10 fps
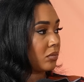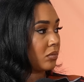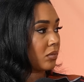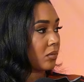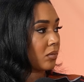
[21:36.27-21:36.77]

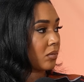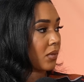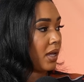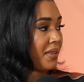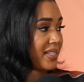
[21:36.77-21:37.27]
And
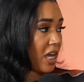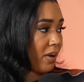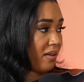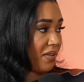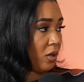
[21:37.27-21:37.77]
that's how
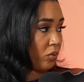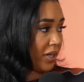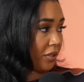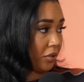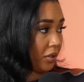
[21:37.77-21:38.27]
I felt
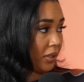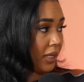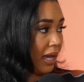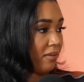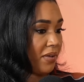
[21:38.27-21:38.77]
regularly.
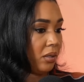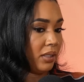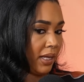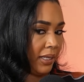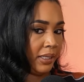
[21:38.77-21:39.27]
I felt
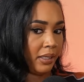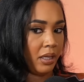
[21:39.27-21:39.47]
like,